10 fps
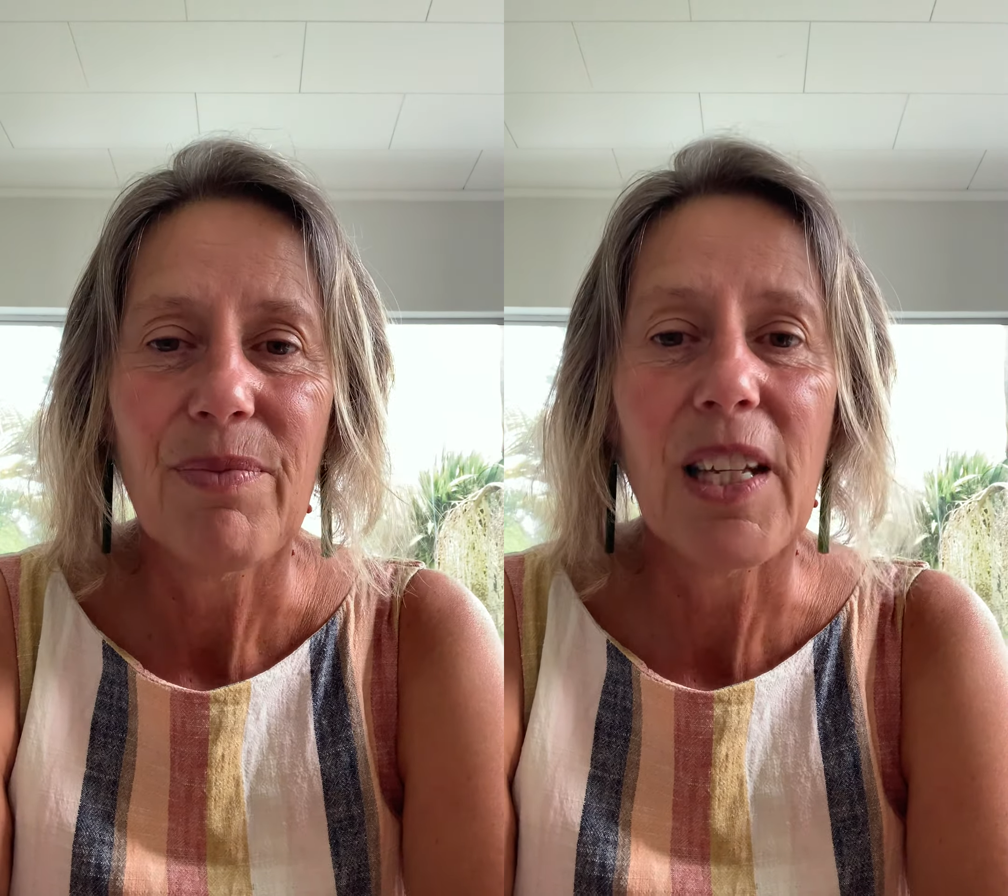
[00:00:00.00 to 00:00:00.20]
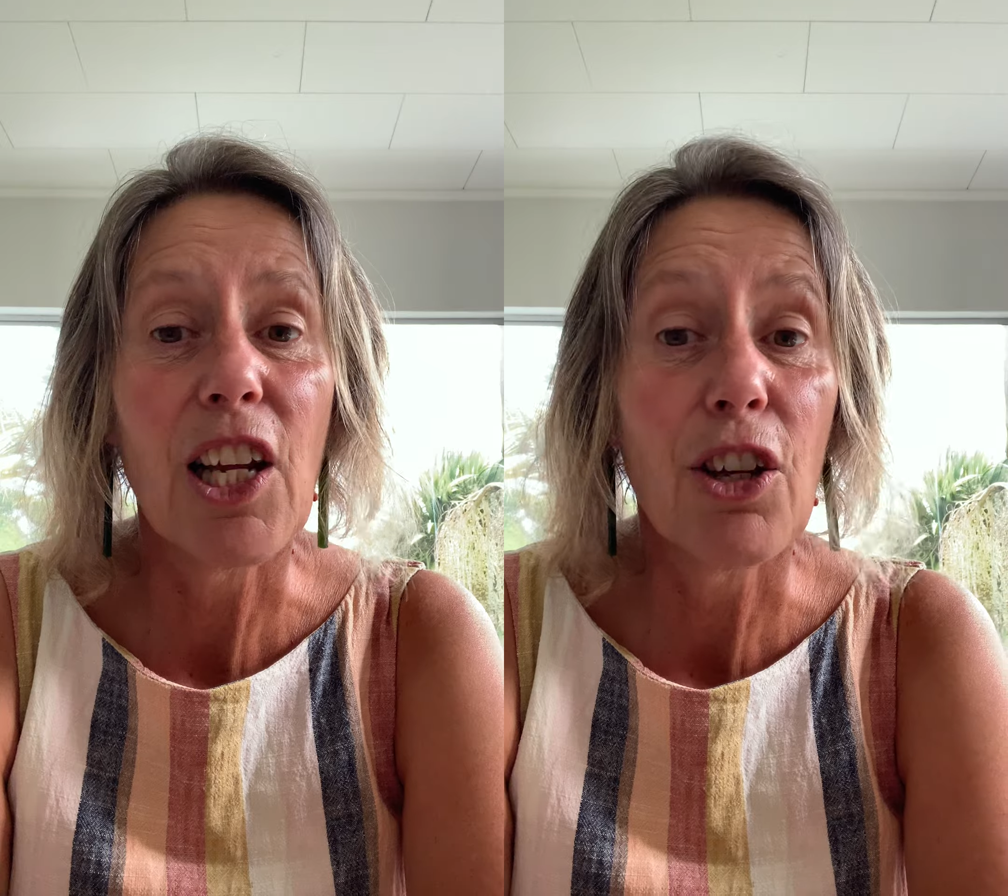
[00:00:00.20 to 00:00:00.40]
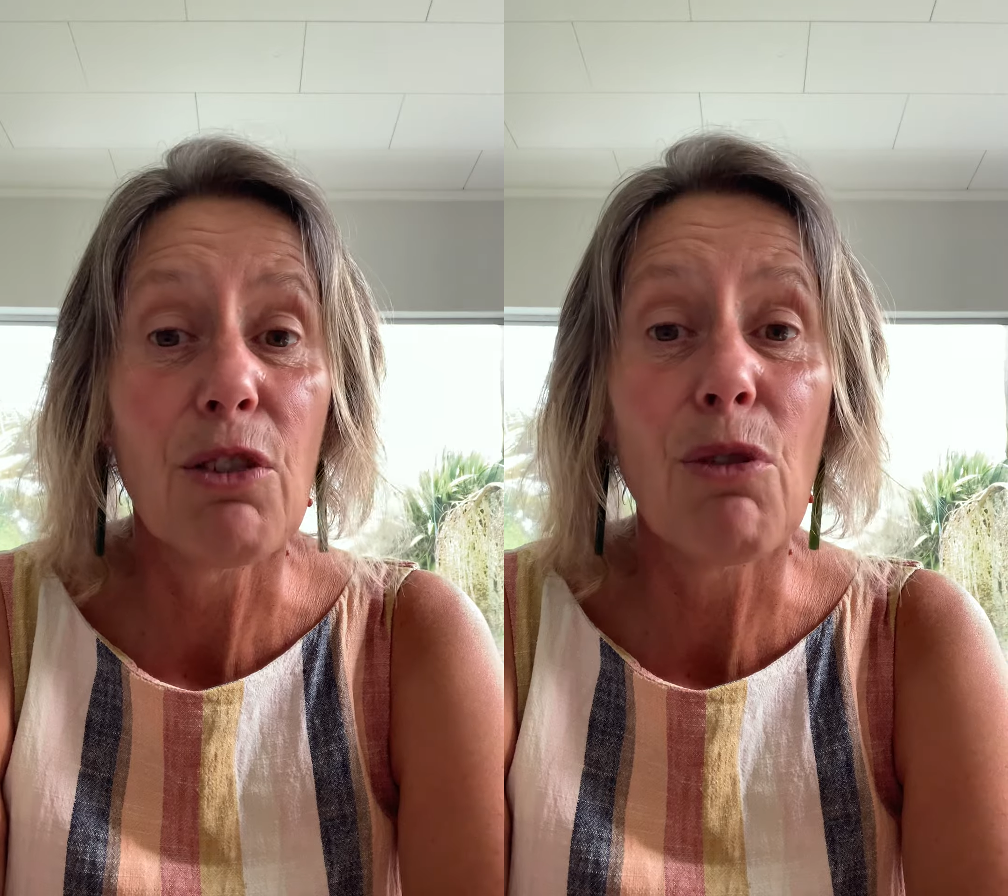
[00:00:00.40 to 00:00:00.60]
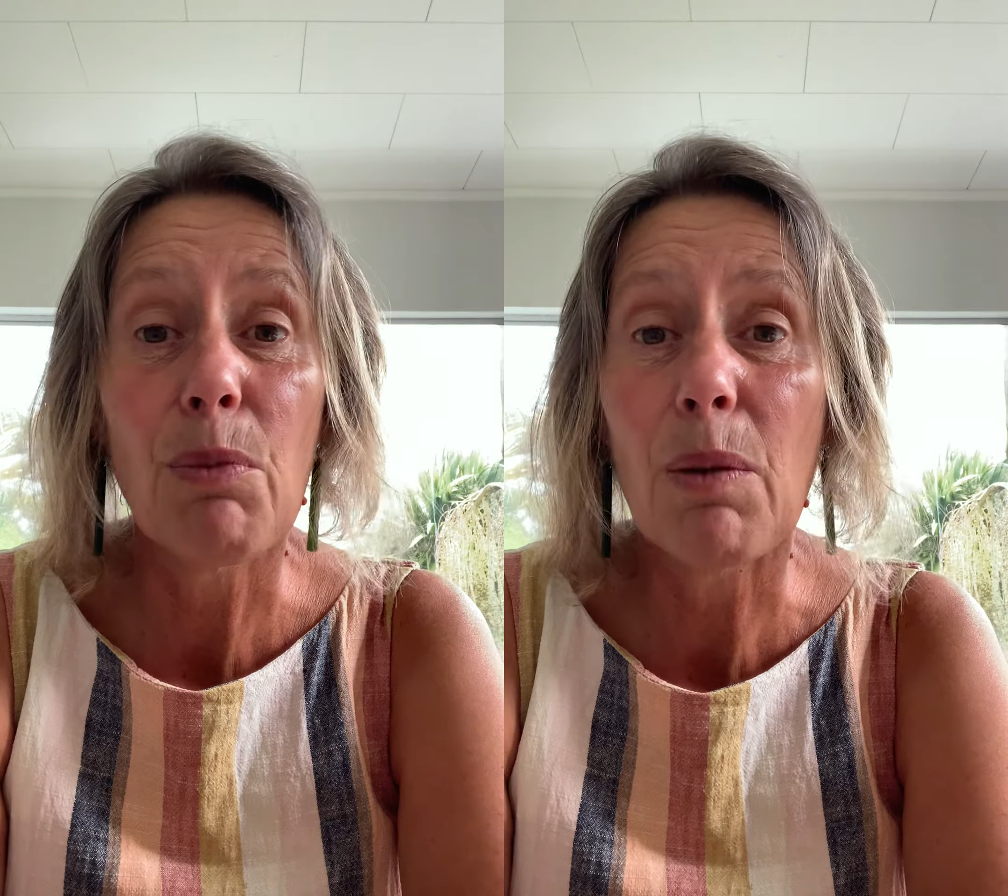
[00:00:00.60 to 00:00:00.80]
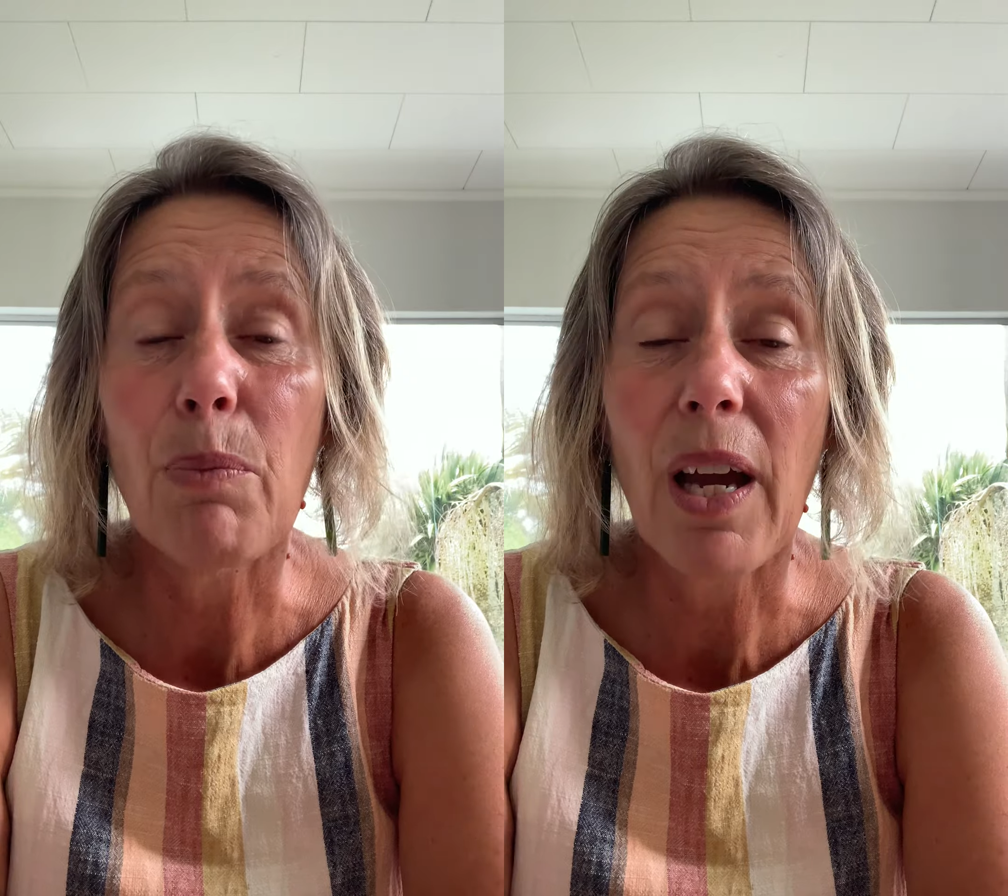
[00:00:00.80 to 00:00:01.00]
they're going to
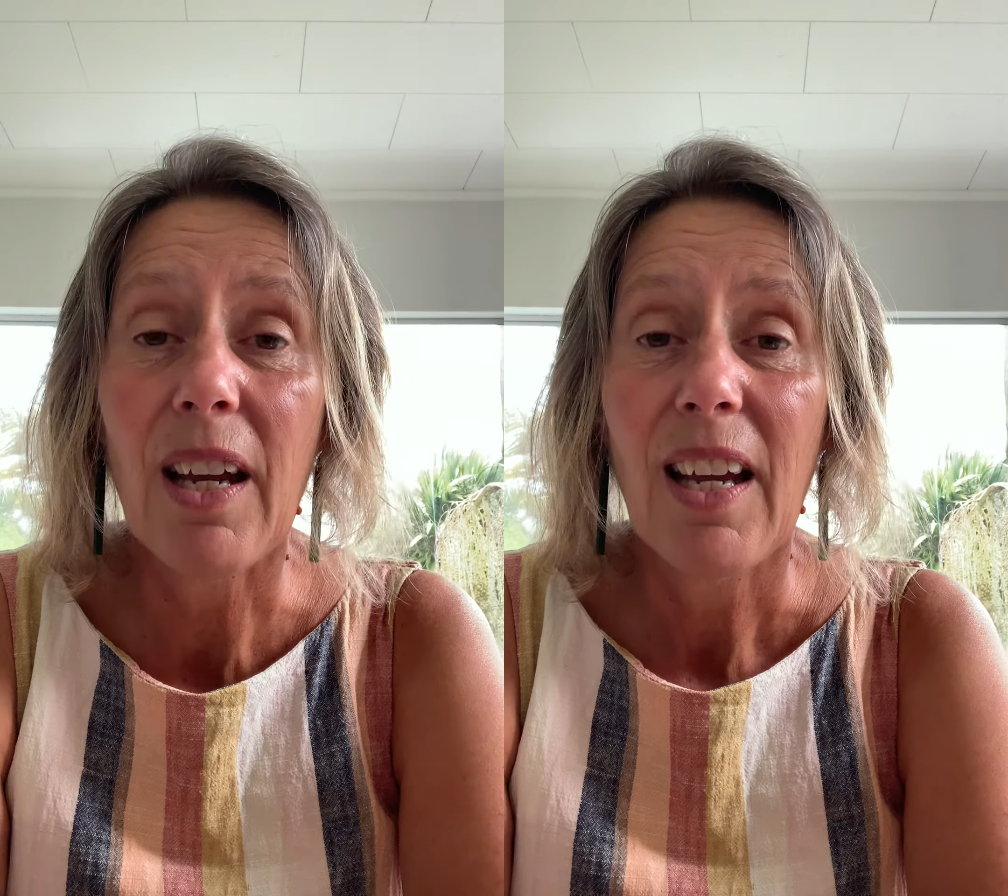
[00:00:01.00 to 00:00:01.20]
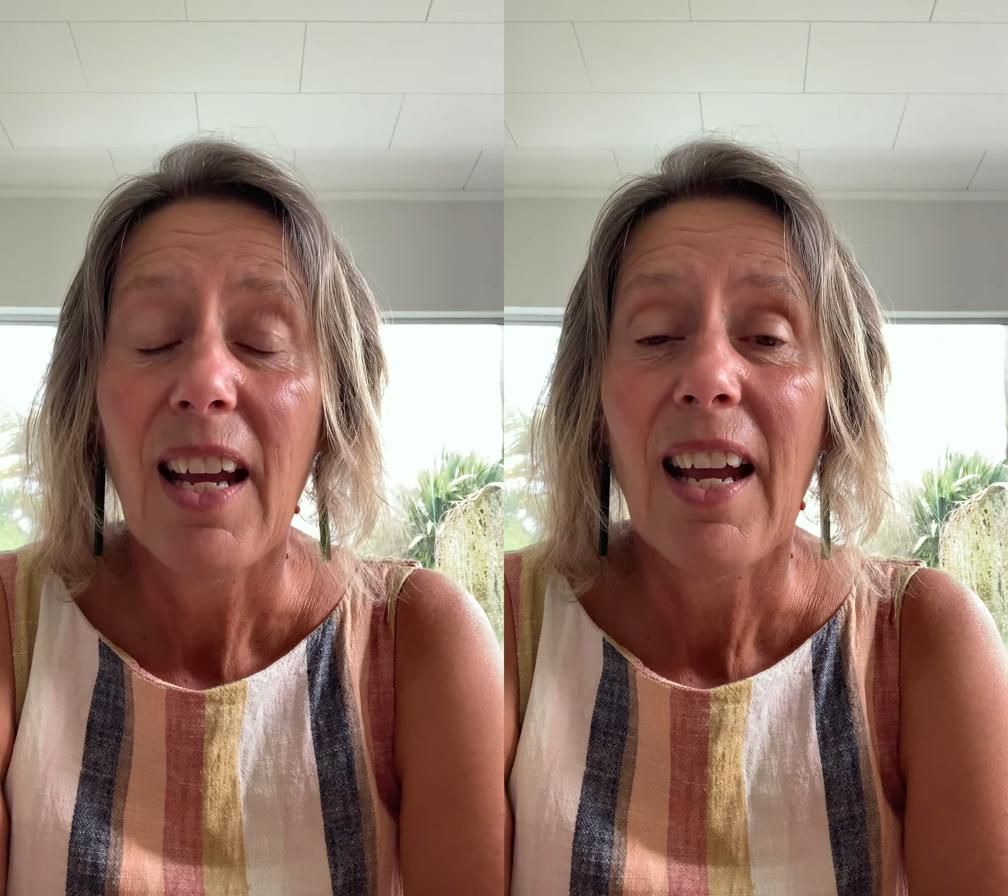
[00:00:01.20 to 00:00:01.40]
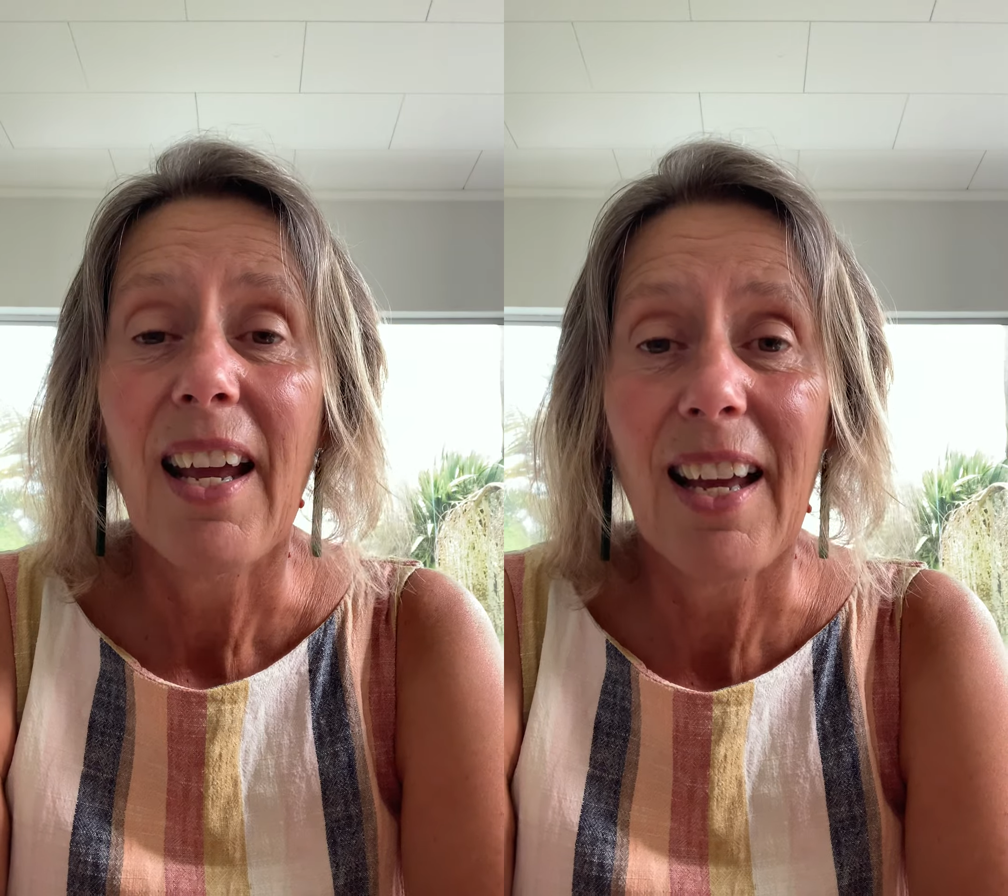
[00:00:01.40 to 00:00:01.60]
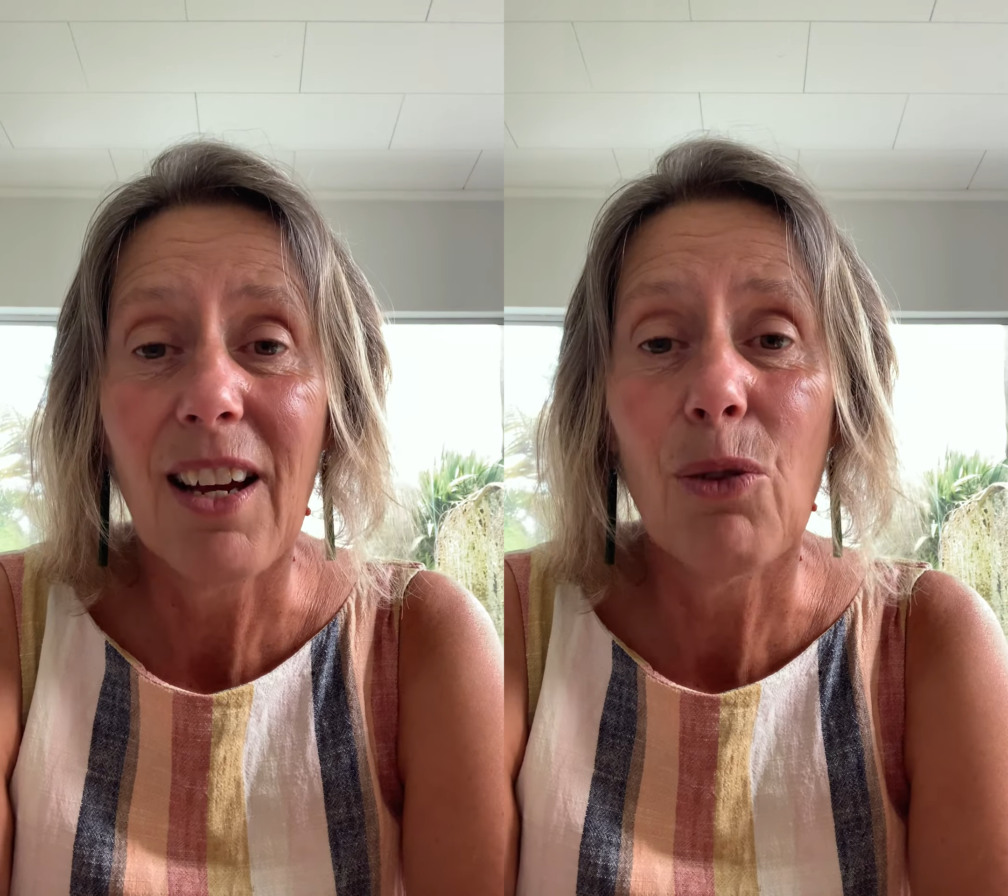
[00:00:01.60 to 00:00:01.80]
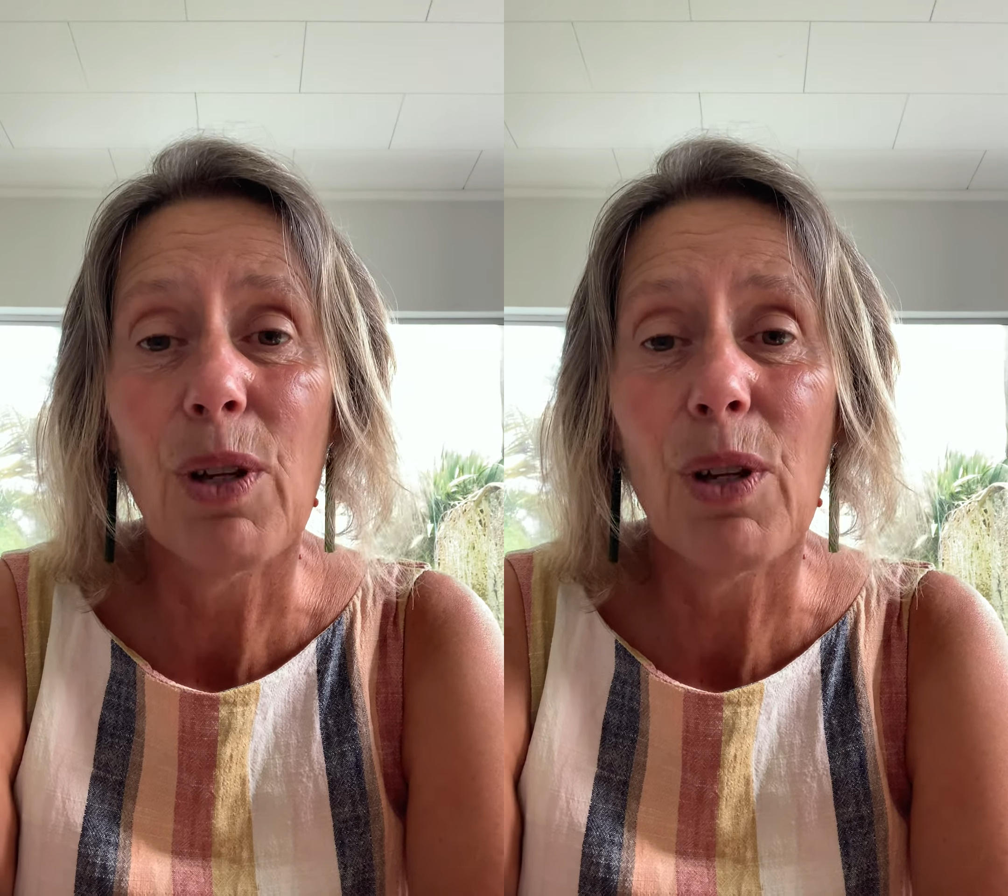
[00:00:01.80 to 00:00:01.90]
remember how